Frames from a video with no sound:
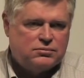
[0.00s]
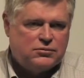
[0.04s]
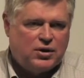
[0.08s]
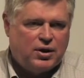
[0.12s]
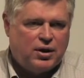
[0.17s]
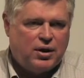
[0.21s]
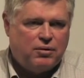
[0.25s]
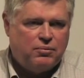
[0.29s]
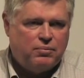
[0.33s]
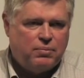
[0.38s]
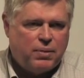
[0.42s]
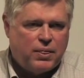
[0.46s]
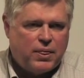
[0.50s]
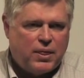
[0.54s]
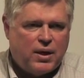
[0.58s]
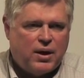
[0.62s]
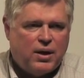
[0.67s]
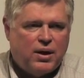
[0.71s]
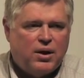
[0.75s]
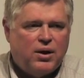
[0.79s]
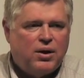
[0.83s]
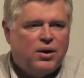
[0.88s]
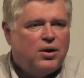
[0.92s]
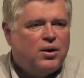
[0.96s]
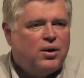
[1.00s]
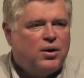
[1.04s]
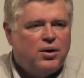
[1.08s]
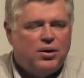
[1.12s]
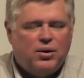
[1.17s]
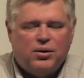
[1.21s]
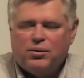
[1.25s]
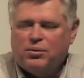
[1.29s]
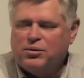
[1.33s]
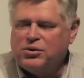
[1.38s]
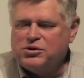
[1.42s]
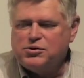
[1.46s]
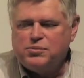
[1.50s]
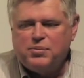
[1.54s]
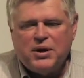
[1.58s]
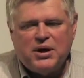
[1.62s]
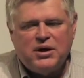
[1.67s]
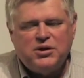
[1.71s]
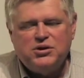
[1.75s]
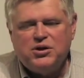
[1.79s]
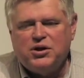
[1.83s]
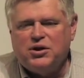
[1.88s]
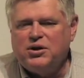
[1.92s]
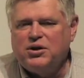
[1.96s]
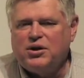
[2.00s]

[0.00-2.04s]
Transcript: Okay? Which means you